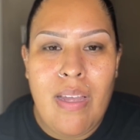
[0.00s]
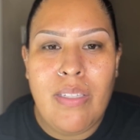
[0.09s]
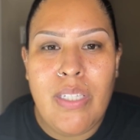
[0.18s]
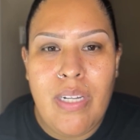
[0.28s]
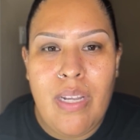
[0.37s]

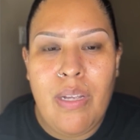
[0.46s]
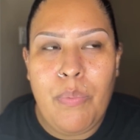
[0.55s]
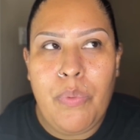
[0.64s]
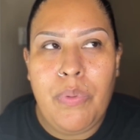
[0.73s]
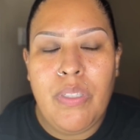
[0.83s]
and today
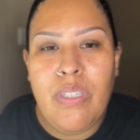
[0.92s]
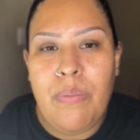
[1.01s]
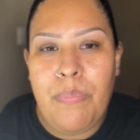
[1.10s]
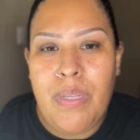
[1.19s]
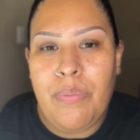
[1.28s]
I'm going
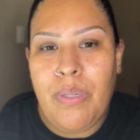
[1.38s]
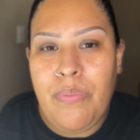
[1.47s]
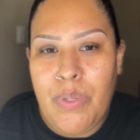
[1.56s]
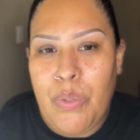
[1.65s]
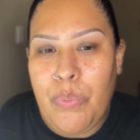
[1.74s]
to be
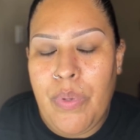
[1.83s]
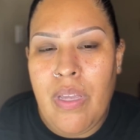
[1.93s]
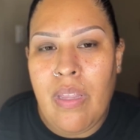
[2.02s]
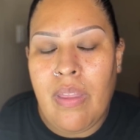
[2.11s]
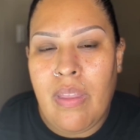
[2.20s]

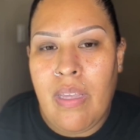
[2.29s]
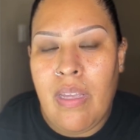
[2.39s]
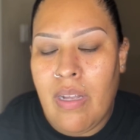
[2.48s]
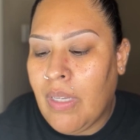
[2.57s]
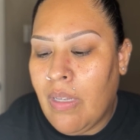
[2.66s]
reviewing
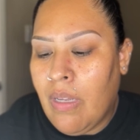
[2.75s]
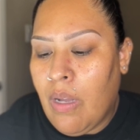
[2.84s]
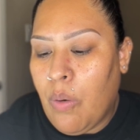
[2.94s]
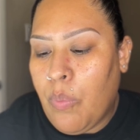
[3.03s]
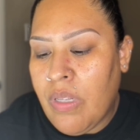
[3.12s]
the
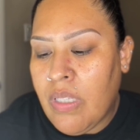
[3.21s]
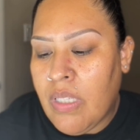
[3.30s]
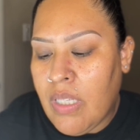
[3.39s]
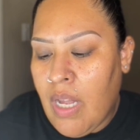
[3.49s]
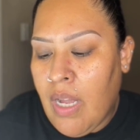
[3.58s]
One
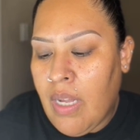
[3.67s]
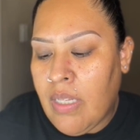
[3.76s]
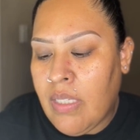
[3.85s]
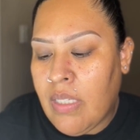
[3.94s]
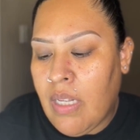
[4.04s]

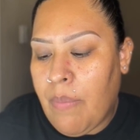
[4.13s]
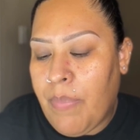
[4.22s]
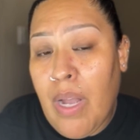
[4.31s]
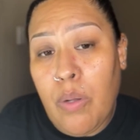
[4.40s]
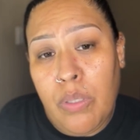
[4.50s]
Size
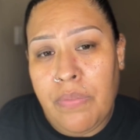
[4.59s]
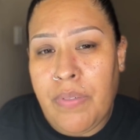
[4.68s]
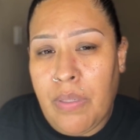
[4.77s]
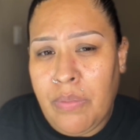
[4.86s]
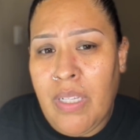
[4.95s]
Powder
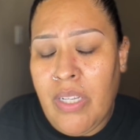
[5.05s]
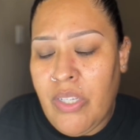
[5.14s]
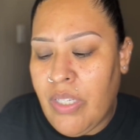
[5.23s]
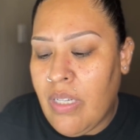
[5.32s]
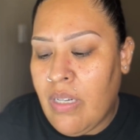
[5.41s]

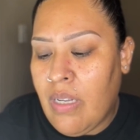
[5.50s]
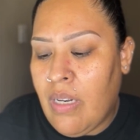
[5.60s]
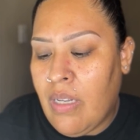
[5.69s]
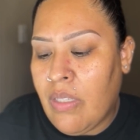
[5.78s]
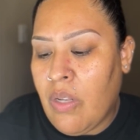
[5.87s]
Foundation.
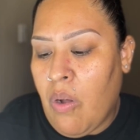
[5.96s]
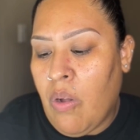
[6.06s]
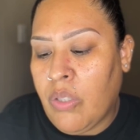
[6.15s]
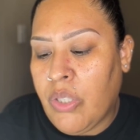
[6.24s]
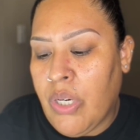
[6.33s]
It is
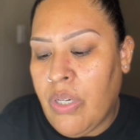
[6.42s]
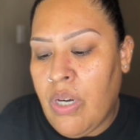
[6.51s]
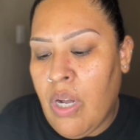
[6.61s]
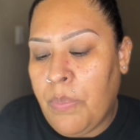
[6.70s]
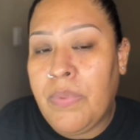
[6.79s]
called
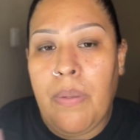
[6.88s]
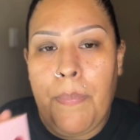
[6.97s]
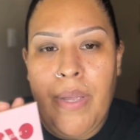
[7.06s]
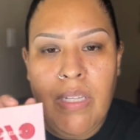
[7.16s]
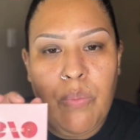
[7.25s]
Turn Up the
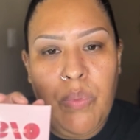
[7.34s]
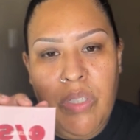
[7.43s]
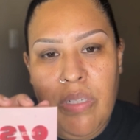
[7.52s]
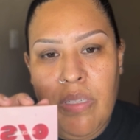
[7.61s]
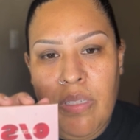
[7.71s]
Base,
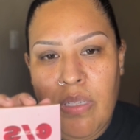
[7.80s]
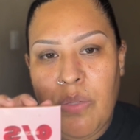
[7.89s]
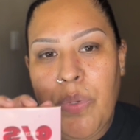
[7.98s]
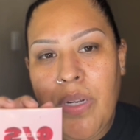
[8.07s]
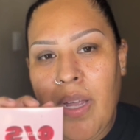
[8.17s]
which is this
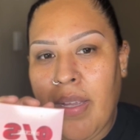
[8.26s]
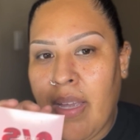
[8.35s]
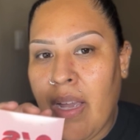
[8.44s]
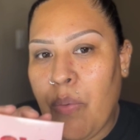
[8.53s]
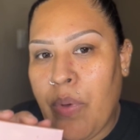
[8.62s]
one. I
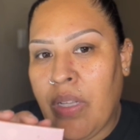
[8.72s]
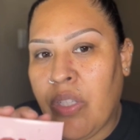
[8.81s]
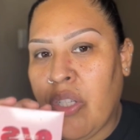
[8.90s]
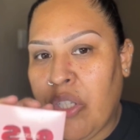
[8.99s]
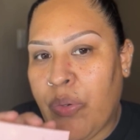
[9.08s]
can't
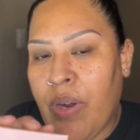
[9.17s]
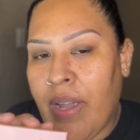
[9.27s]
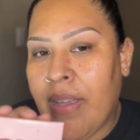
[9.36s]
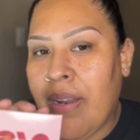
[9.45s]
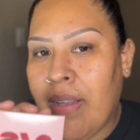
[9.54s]
wait to
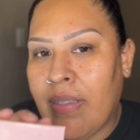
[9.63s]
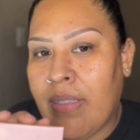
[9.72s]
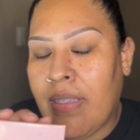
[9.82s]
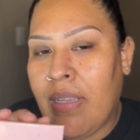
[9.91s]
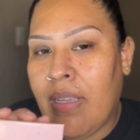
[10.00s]
try it and
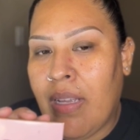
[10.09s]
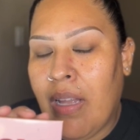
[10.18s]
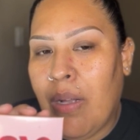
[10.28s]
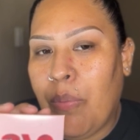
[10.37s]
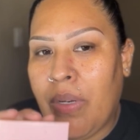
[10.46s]
see
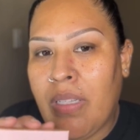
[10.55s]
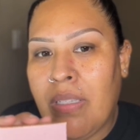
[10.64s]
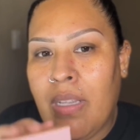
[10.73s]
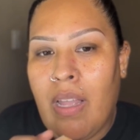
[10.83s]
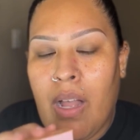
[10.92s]
what
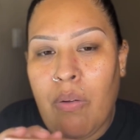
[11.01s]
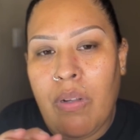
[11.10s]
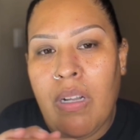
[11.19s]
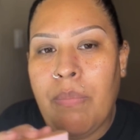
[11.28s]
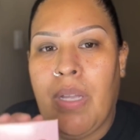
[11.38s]
is the
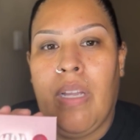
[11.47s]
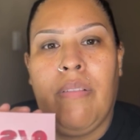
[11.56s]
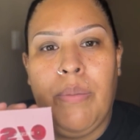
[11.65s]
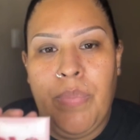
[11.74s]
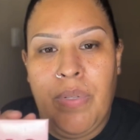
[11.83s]
outcome.
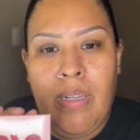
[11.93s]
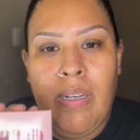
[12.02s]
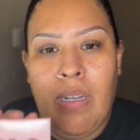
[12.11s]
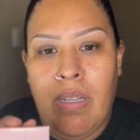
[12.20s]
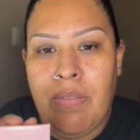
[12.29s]
Everybody
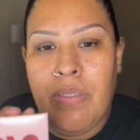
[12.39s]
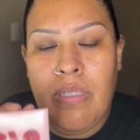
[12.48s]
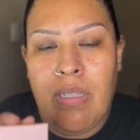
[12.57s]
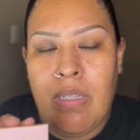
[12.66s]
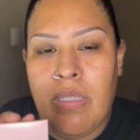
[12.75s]
loves
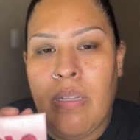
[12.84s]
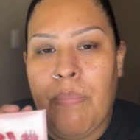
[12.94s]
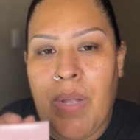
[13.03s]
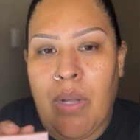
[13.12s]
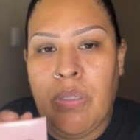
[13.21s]
this
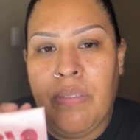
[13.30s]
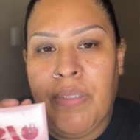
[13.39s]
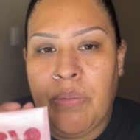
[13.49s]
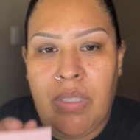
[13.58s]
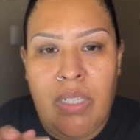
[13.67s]
powder
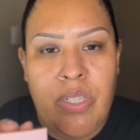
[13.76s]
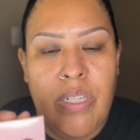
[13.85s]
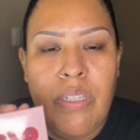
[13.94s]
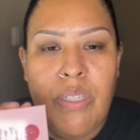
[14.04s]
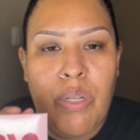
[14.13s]

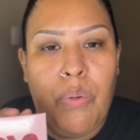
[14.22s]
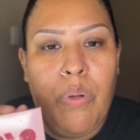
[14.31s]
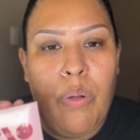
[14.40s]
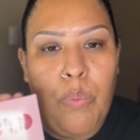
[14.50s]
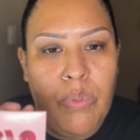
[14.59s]
foundation, so
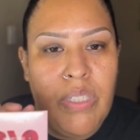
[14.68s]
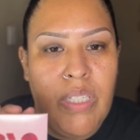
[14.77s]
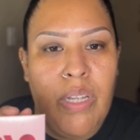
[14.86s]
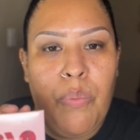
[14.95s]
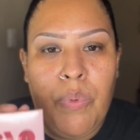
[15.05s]
we'll
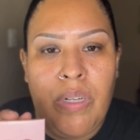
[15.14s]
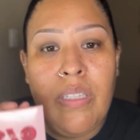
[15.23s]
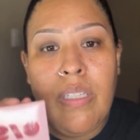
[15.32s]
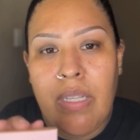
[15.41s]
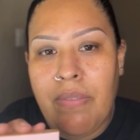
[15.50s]
see what
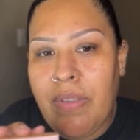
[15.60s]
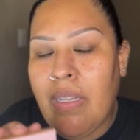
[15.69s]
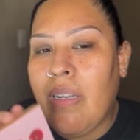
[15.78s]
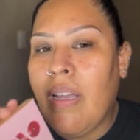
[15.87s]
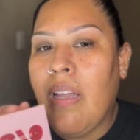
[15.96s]
it's
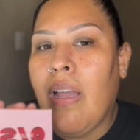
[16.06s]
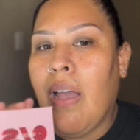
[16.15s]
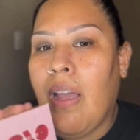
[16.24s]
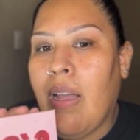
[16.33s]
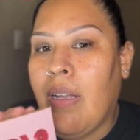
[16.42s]
giving,
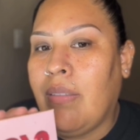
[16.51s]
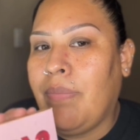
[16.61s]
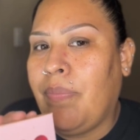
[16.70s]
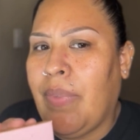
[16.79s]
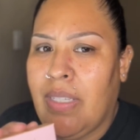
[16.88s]

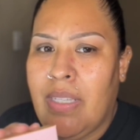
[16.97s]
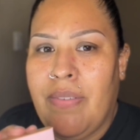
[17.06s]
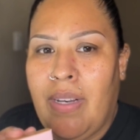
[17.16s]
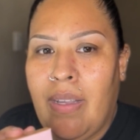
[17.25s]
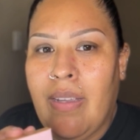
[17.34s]
and let's see
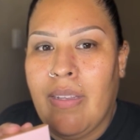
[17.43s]
if I like